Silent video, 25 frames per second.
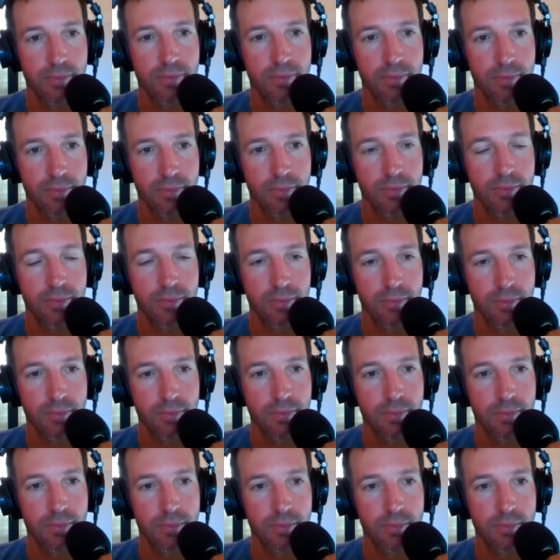
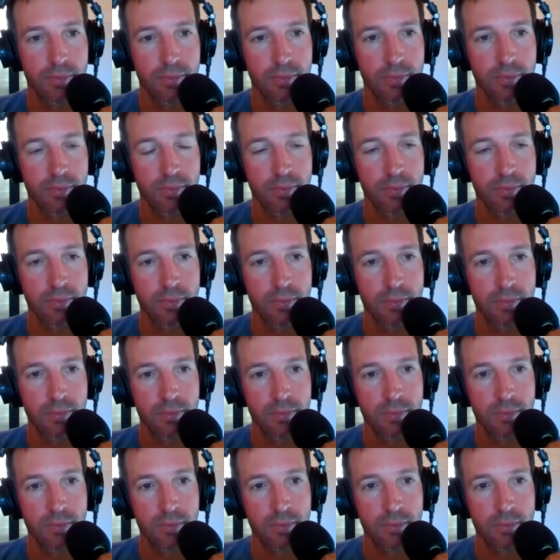
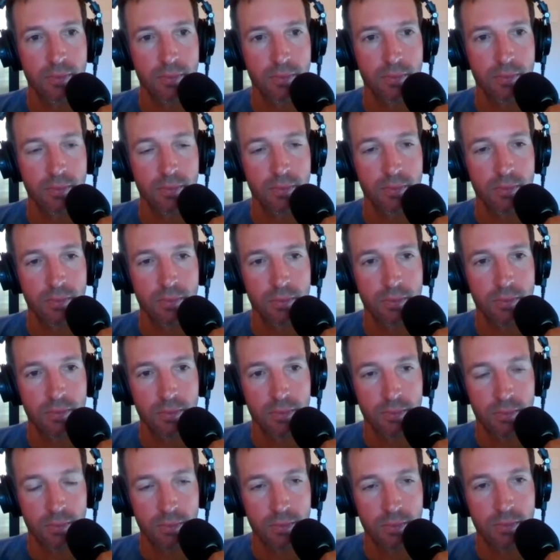
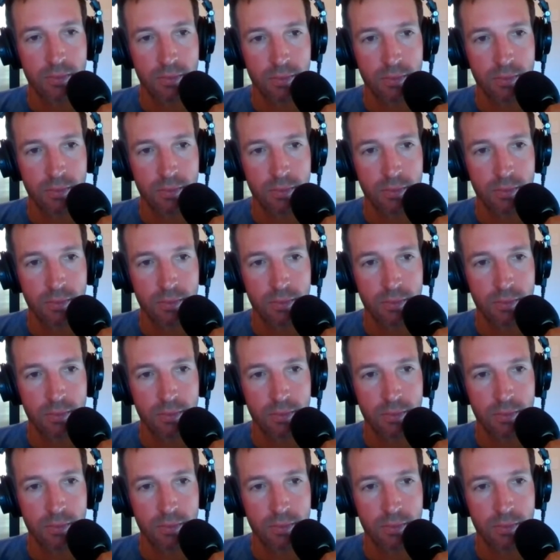(not speaking)